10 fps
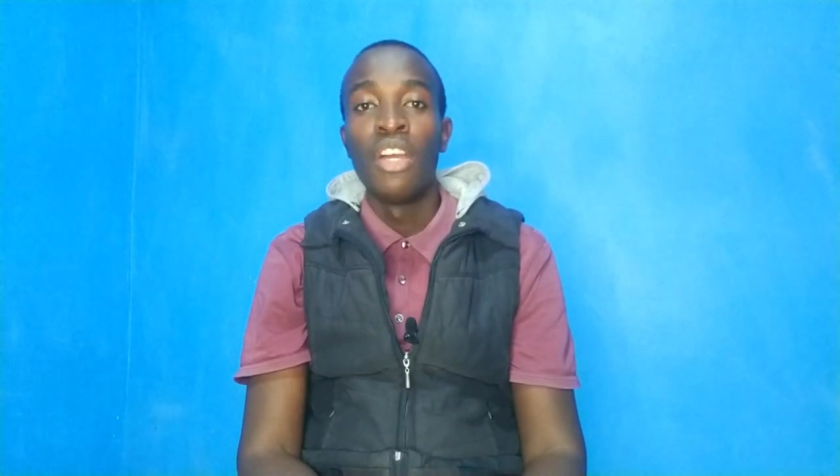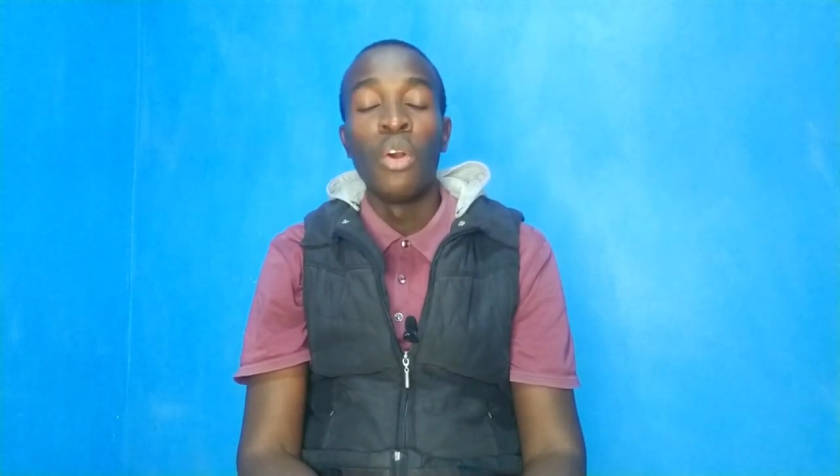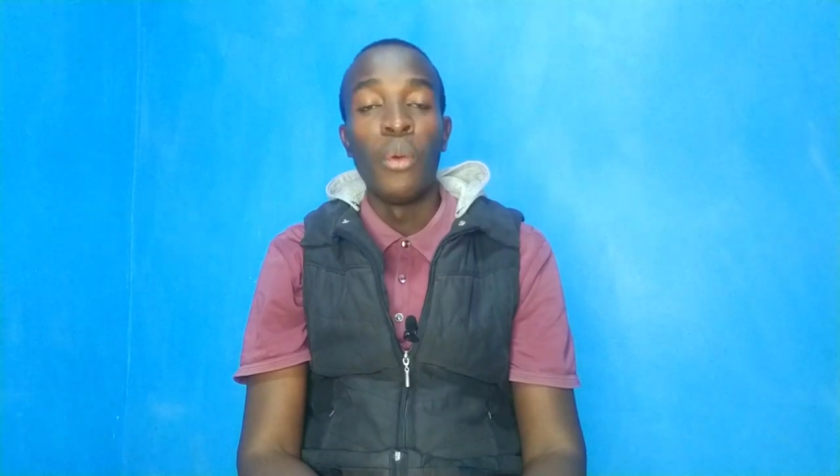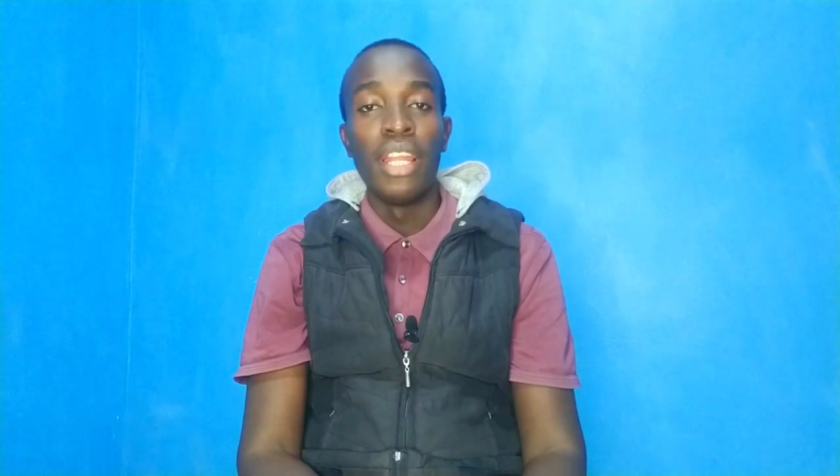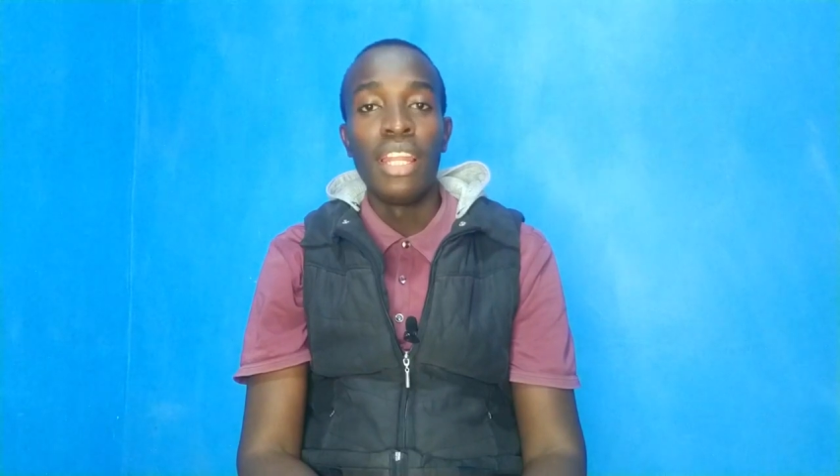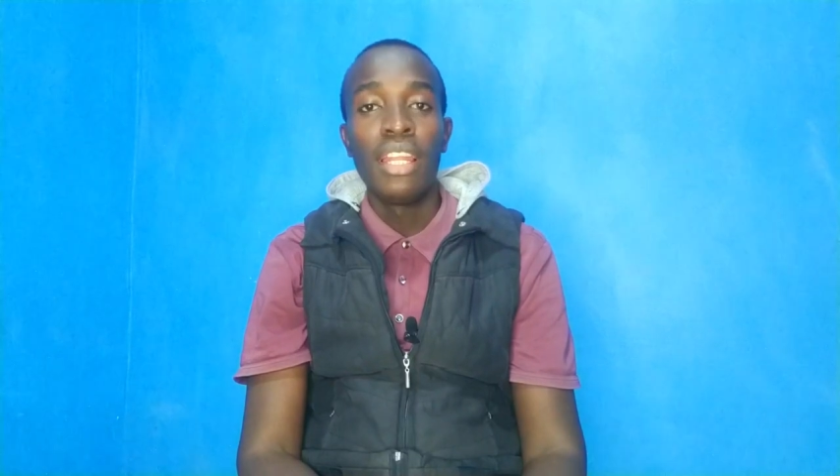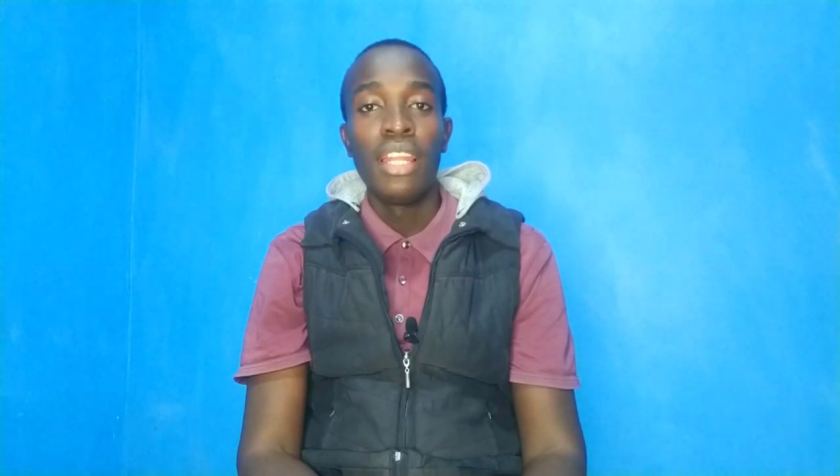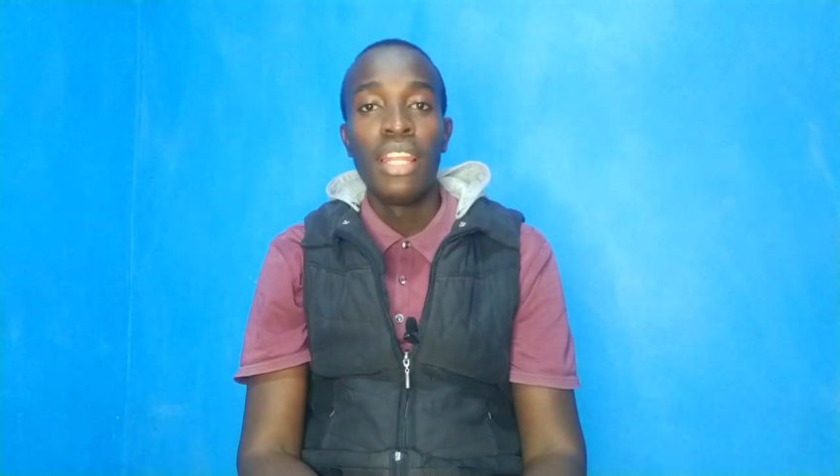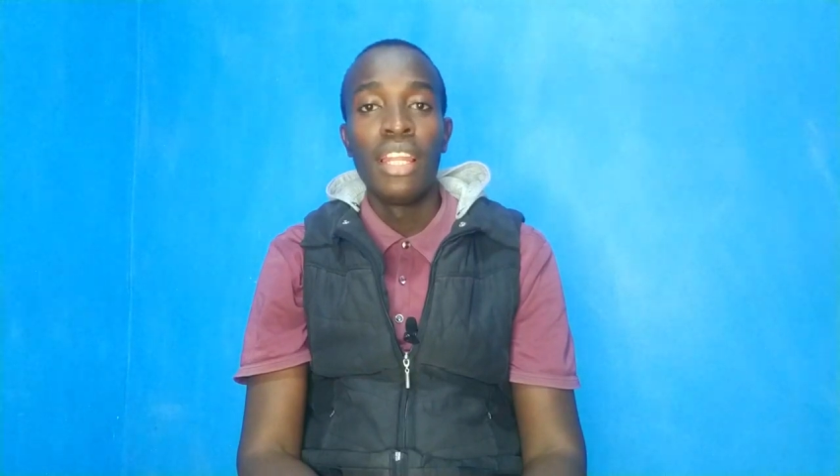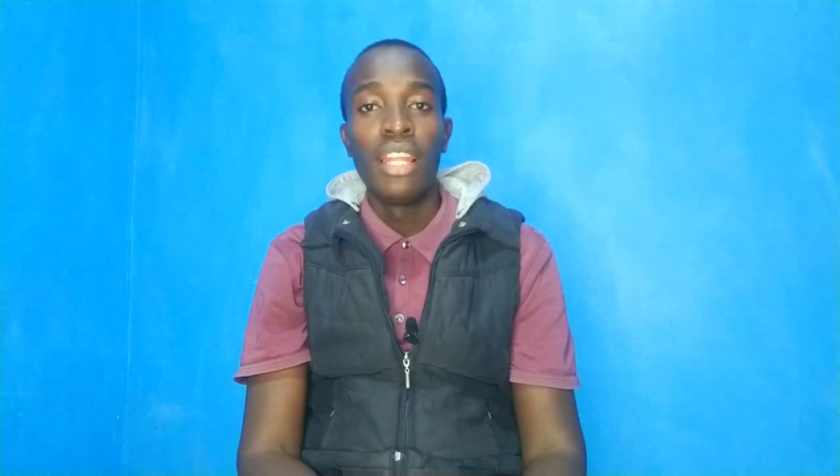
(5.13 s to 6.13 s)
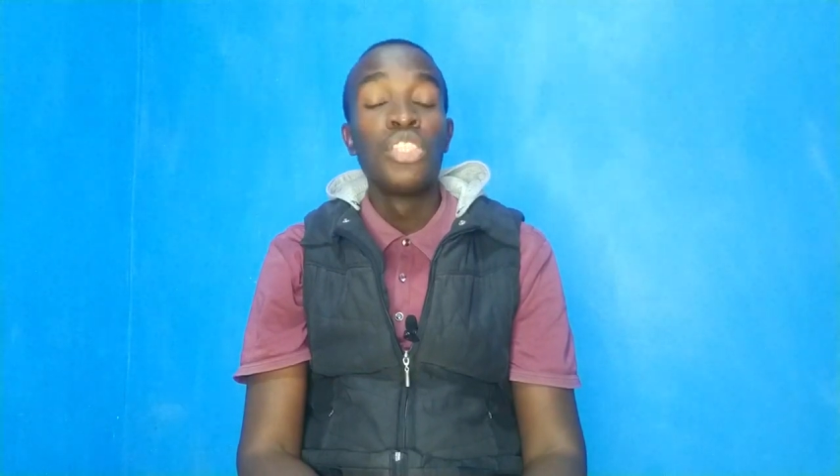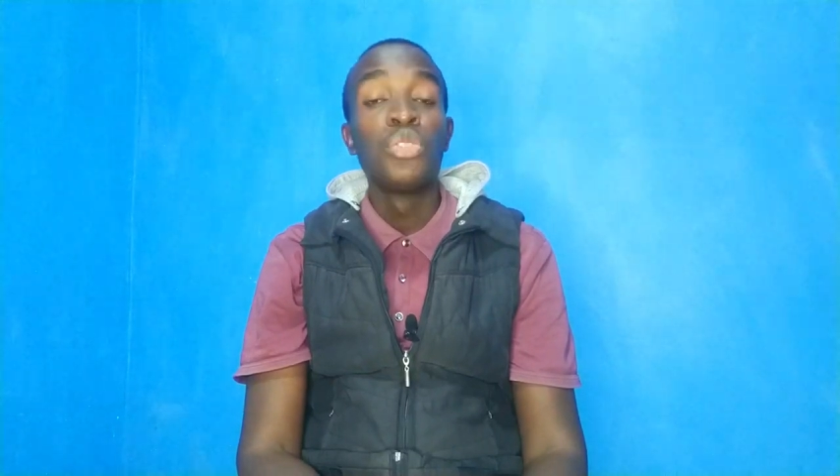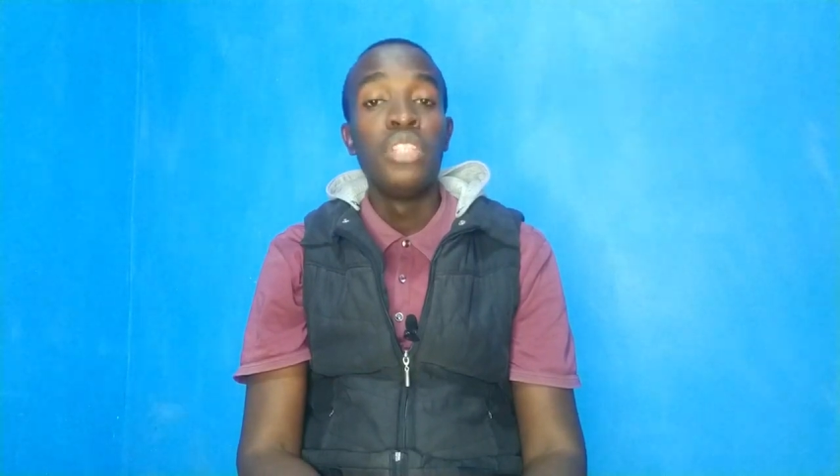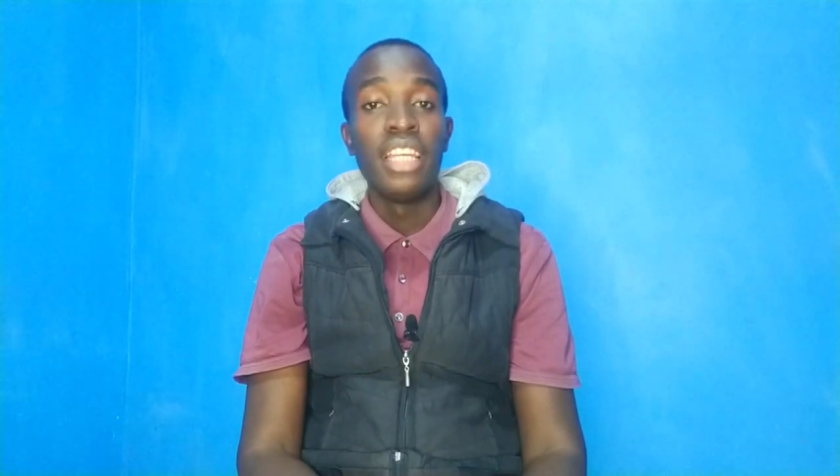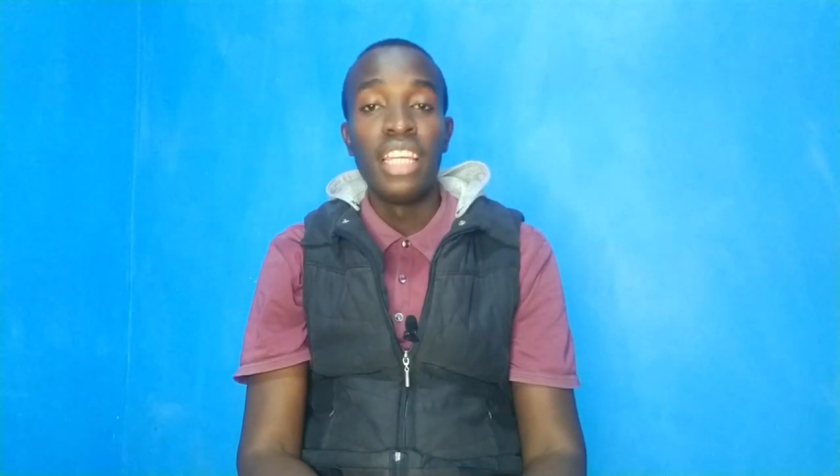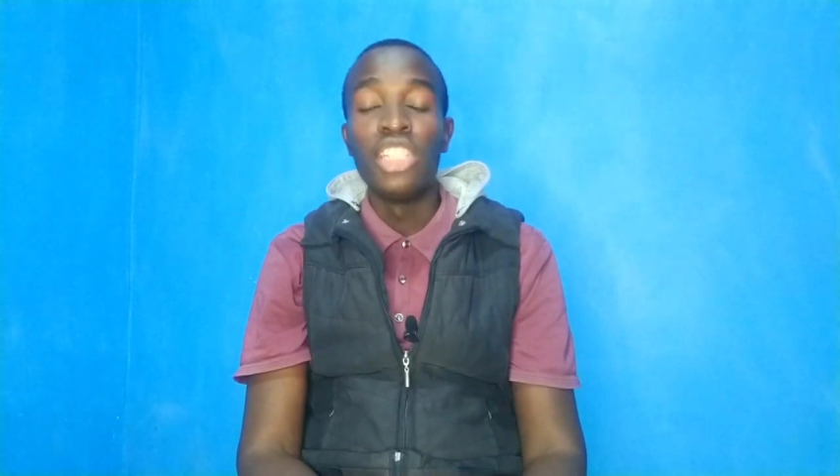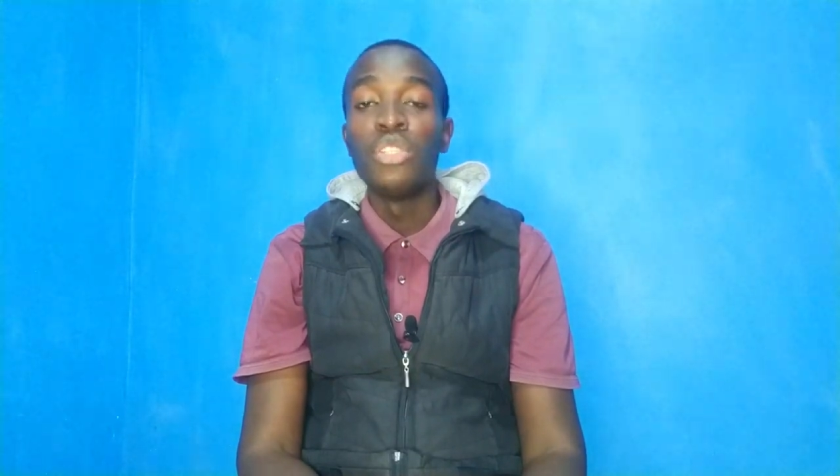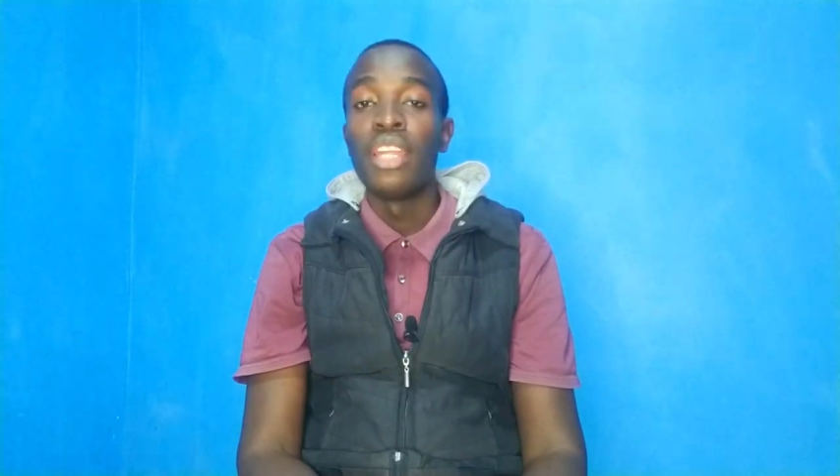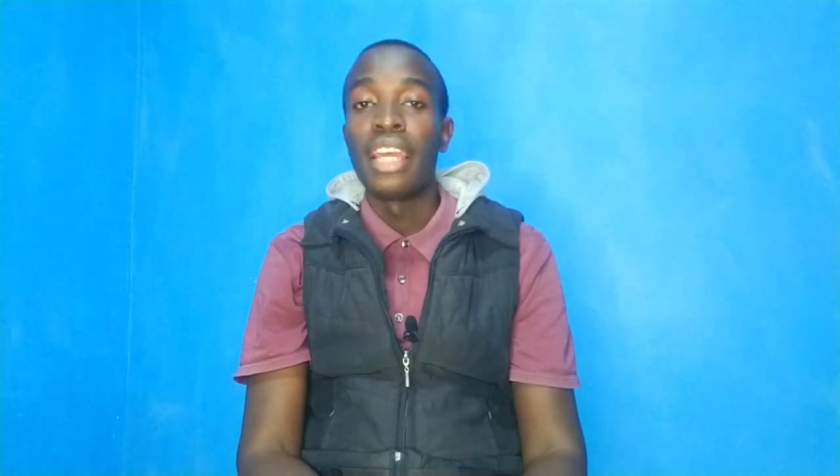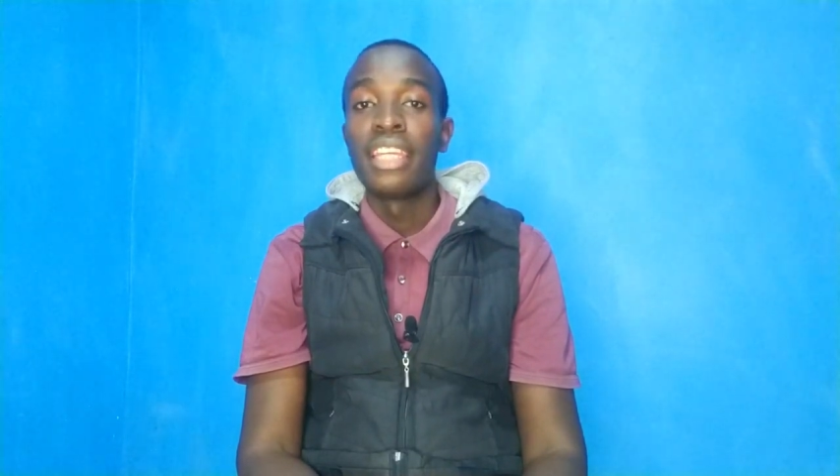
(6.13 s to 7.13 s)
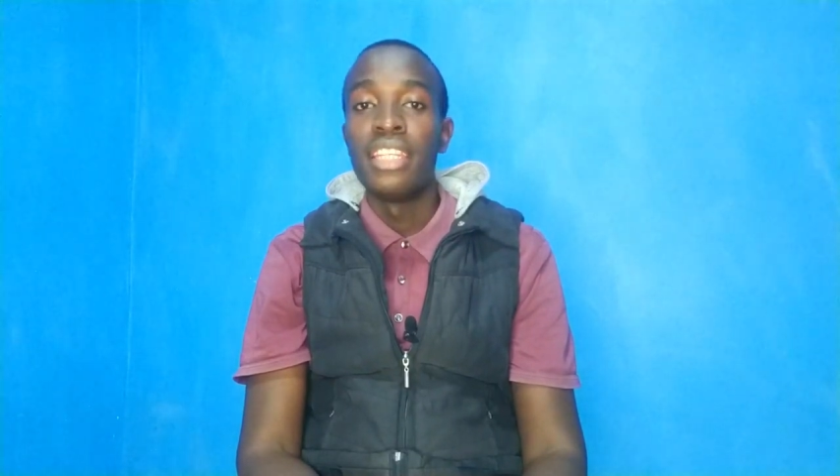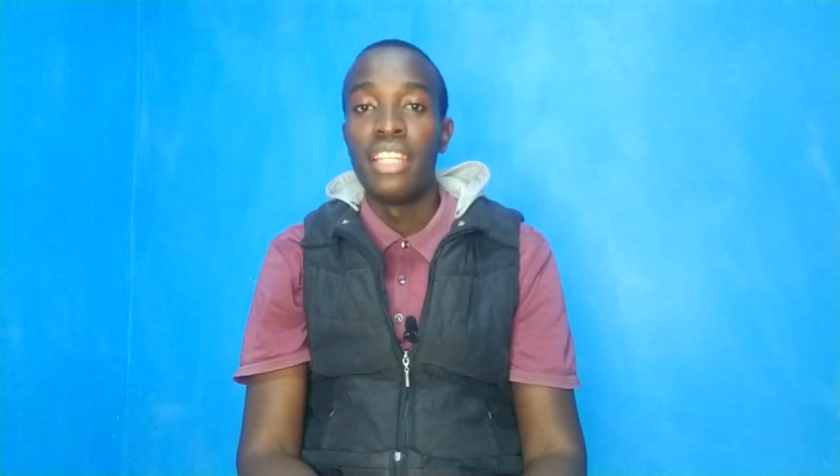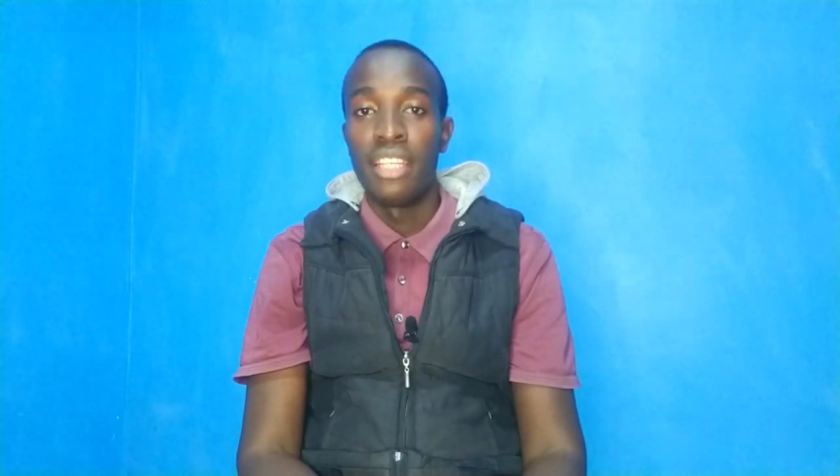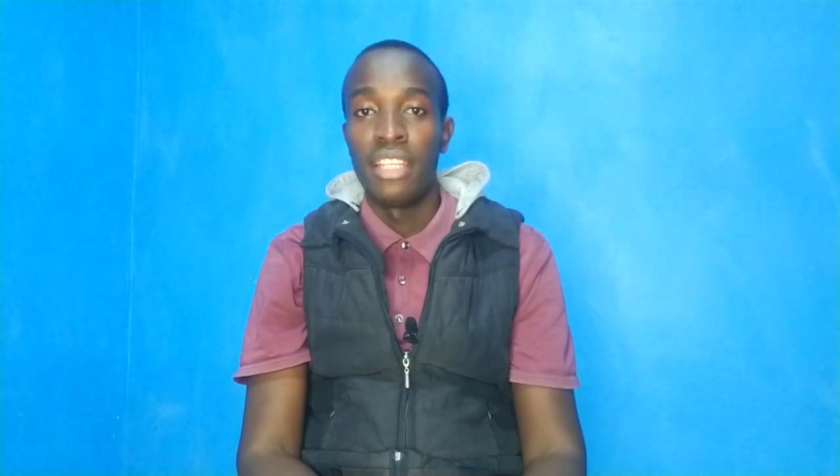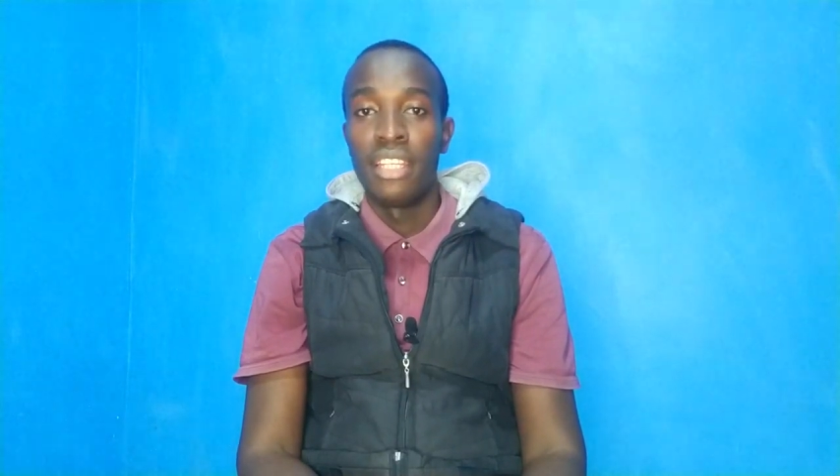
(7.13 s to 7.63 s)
Well, today is your lucky day.